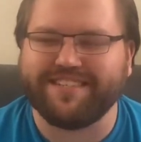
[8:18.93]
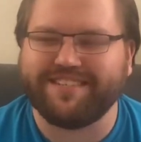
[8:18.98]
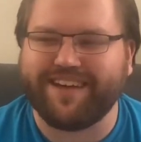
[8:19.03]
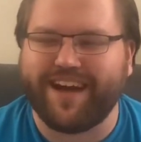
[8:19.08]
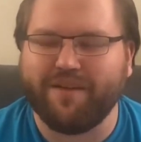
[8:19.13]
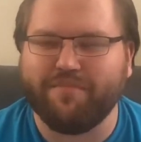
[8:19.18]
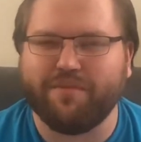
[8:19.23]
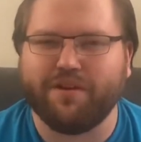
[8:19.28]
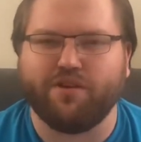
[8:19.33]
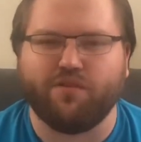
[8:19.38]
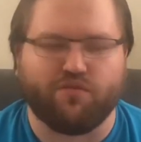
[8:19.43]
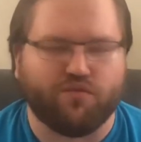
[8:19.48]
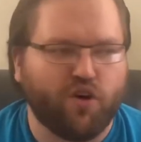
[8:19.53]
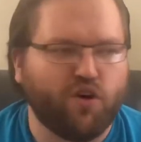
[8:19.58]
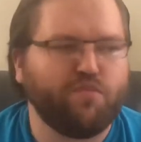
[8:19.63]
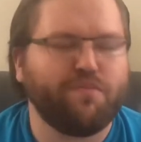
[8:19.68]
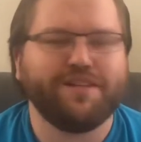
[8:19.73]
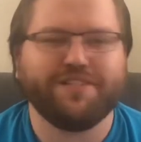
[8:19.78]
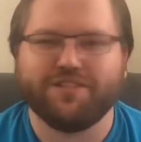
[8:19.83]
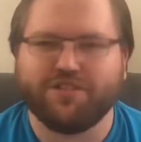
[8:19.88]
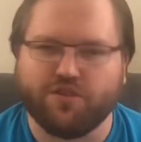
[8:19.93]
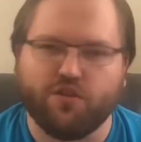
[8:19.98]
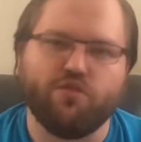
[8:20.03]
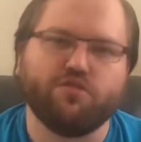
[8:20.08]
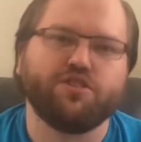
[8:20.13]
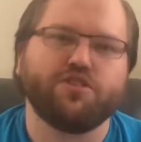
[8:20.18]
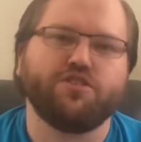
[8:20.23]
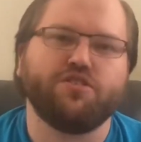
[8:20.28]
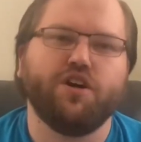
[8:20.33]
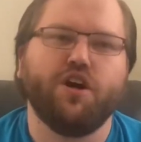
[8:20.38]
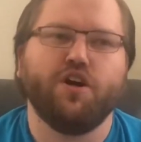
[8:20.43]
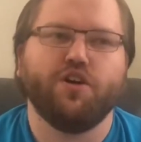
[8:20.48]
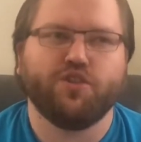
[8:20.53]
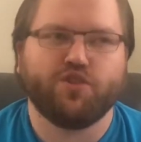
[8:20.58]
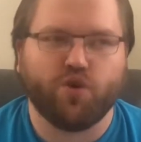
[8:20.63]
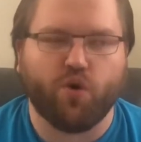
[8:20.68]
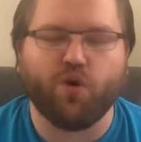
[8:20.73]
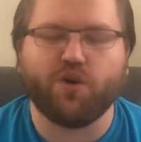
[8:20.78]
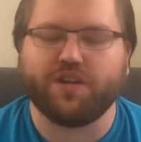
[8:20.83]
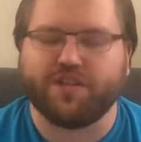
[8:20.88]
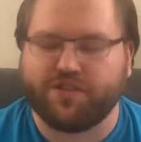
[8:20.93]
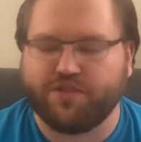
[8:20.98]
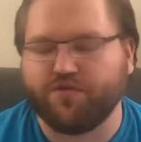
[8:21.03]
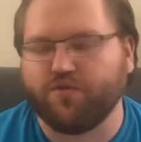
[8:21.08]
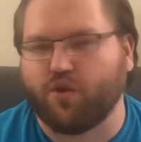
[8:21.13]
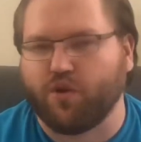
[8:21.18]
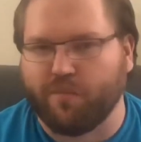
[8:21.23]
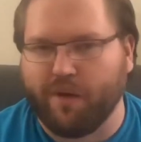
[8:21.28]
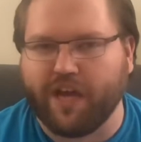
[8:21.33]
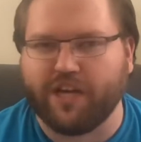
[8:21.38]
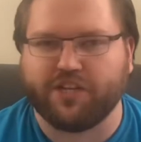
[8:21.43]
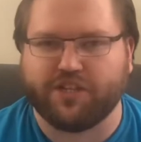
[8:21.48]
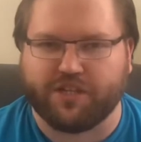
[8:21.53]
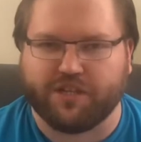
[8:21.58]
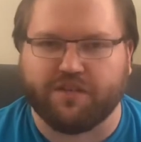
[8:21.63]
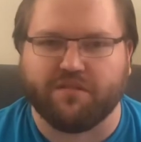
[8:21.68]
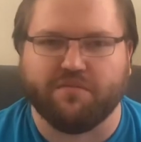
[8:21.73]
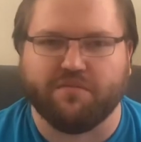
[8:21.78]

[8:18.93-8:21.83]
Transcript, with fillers: type in Roman soldier tortoise formation.